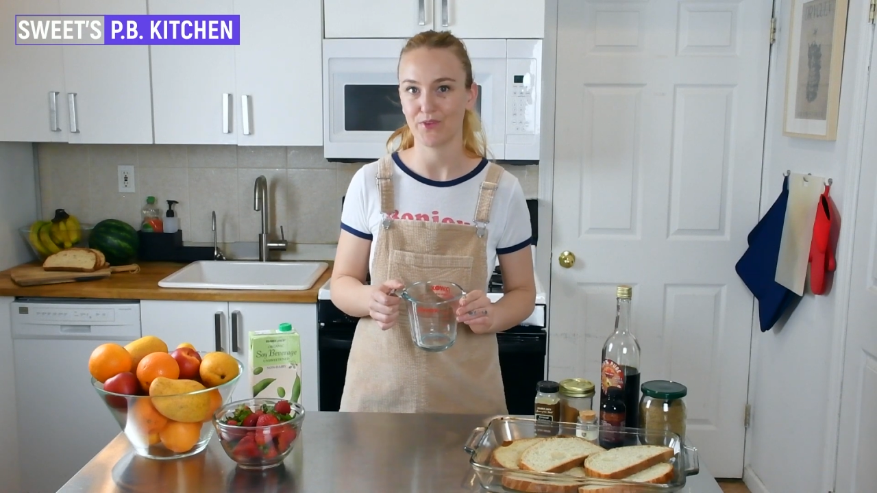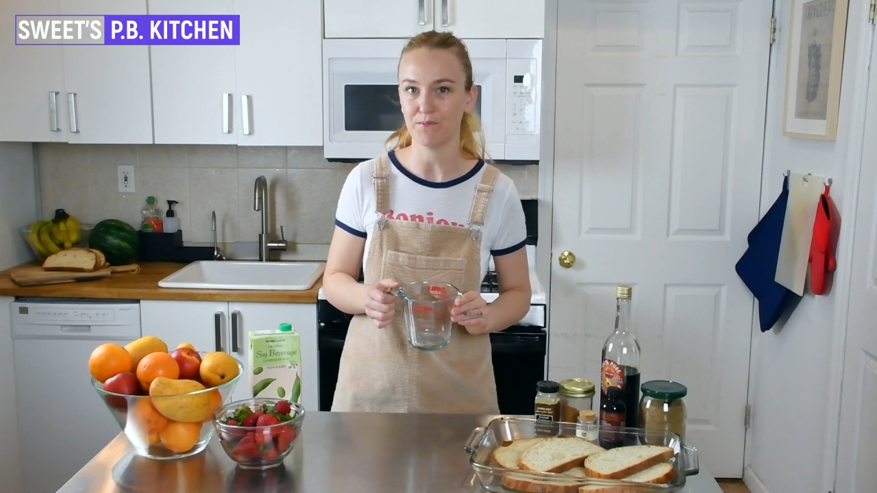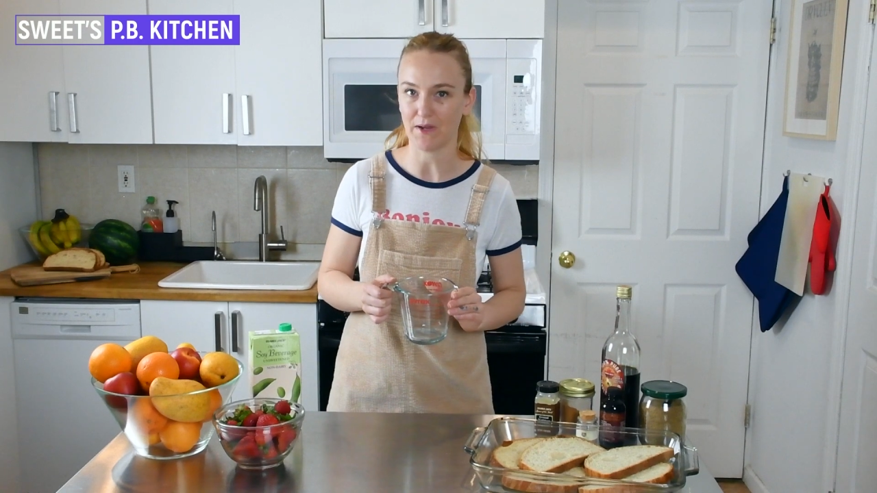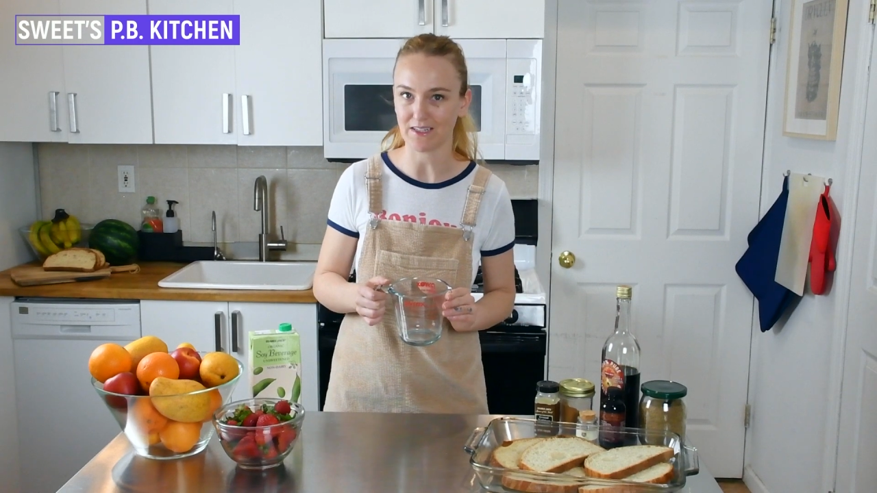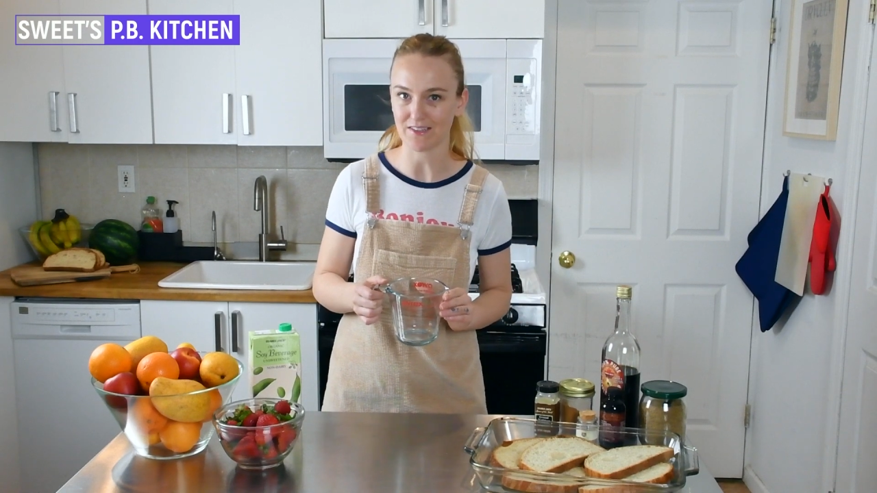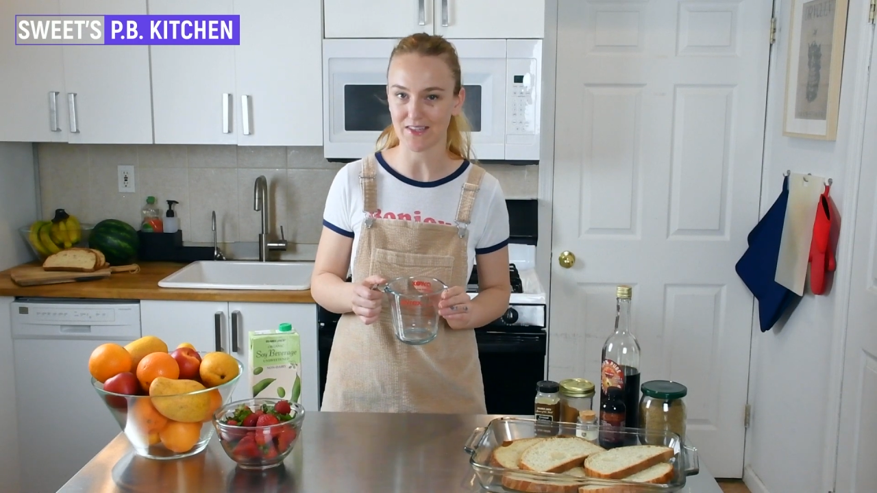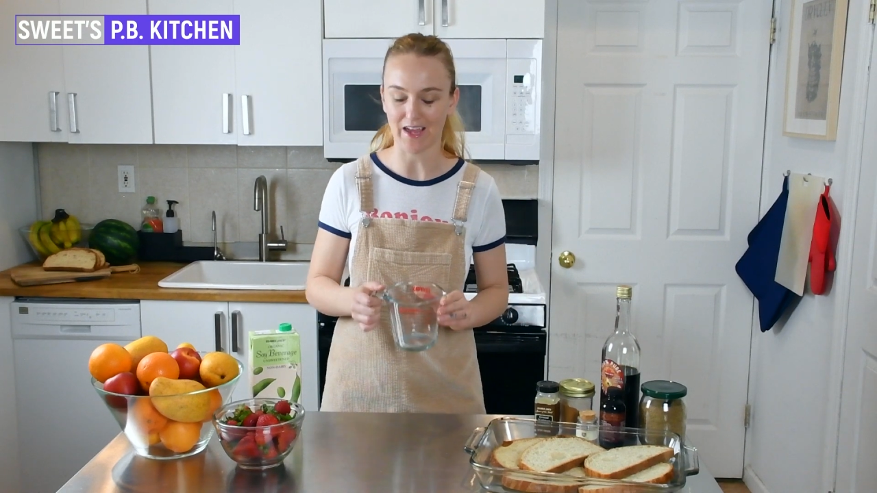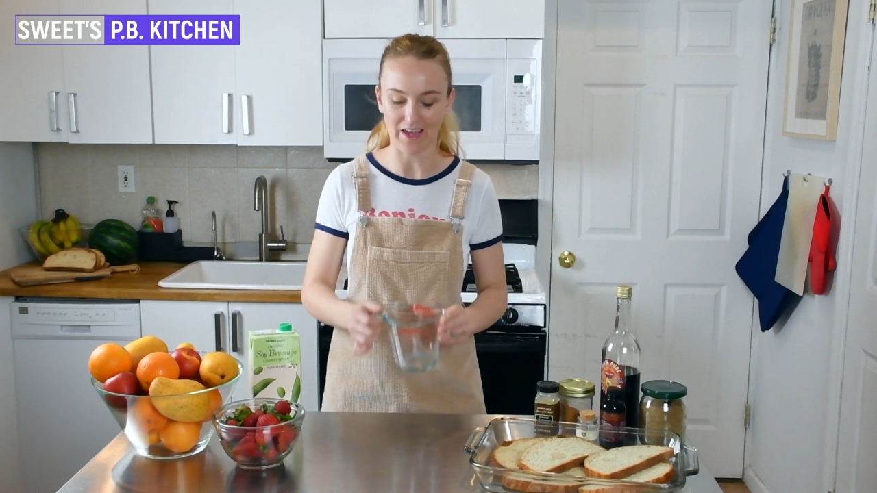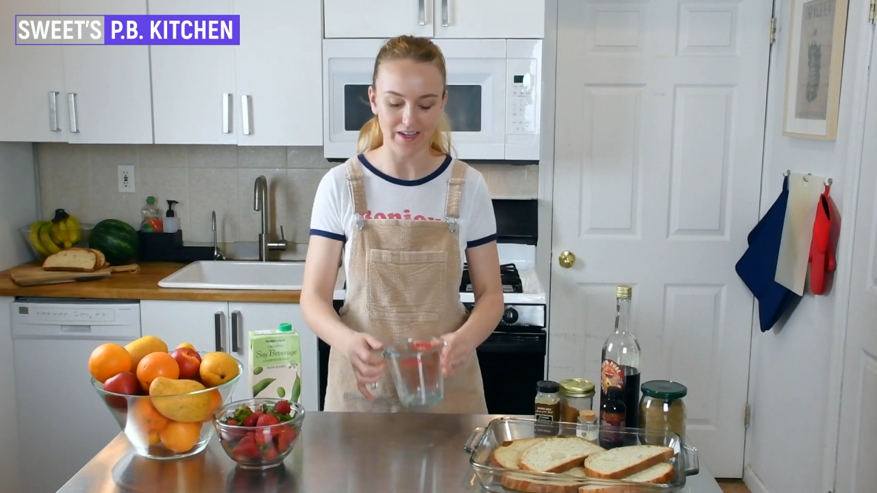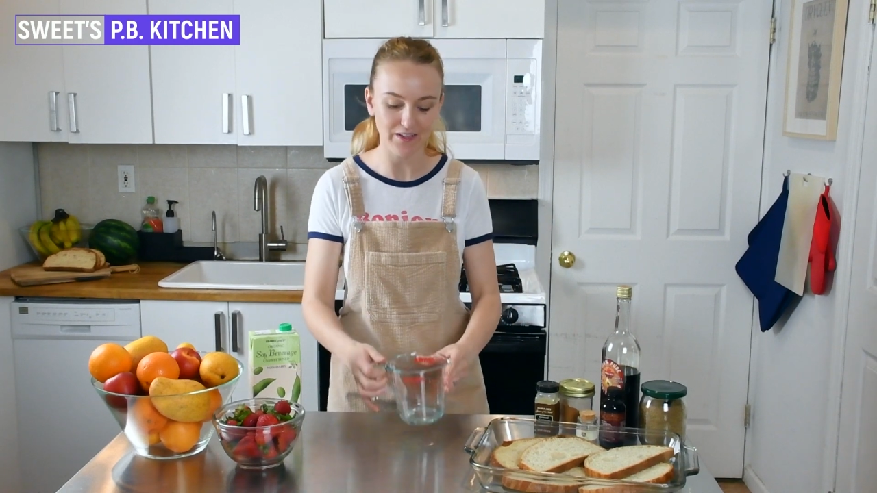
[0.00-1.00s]
minus the
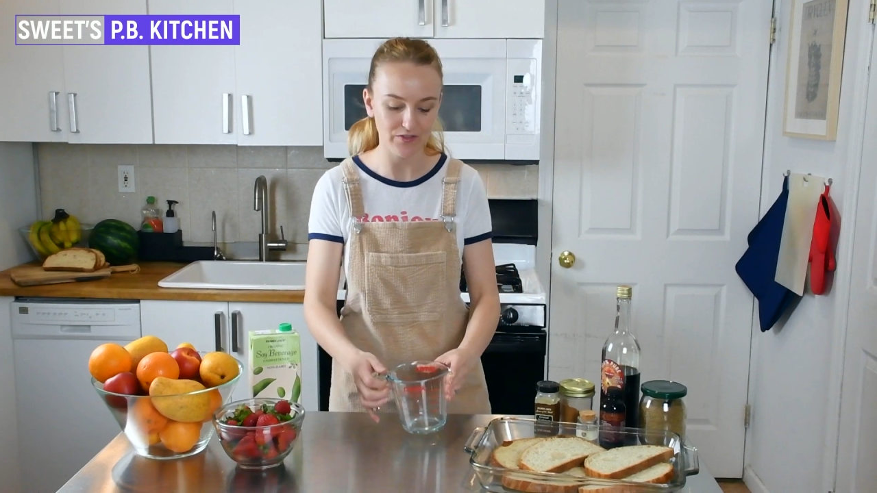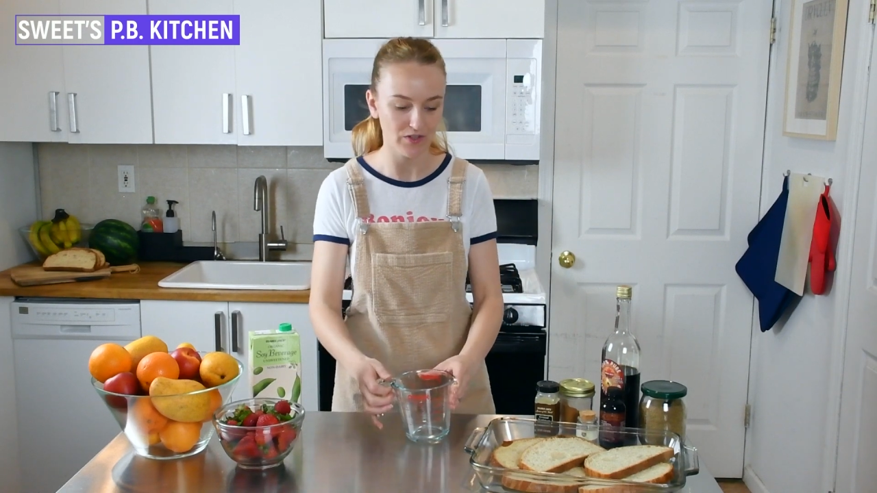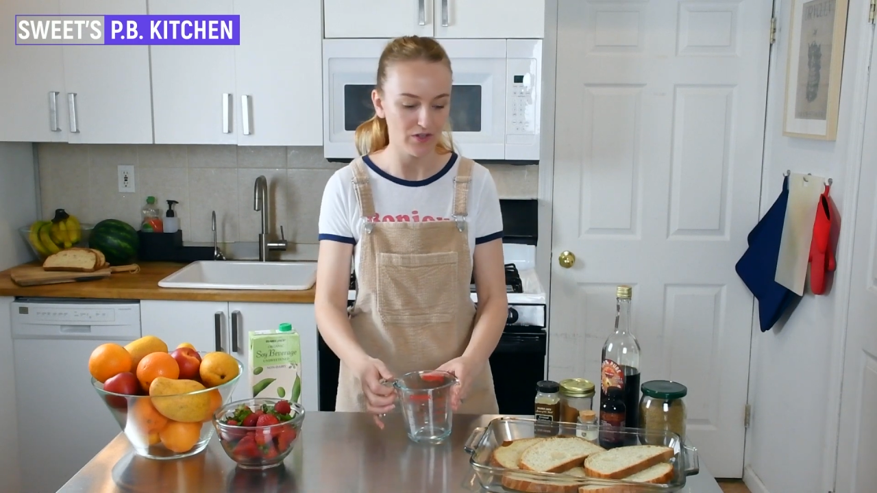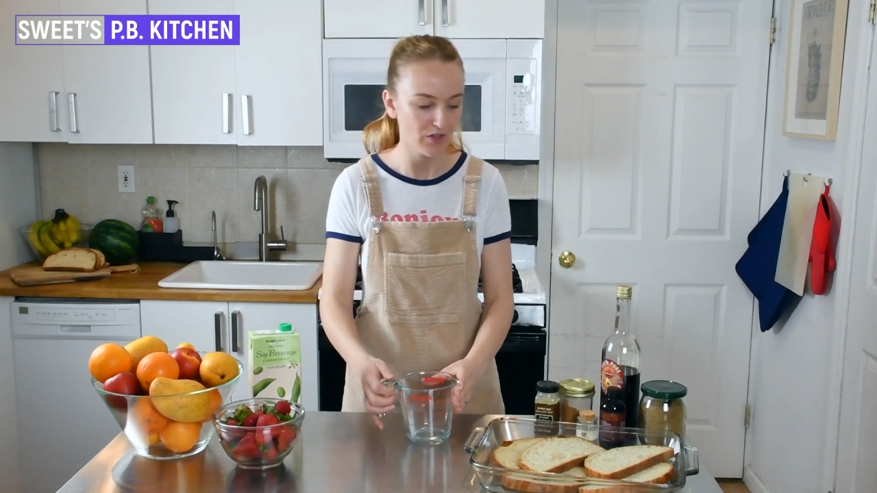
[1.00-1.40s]
eggs,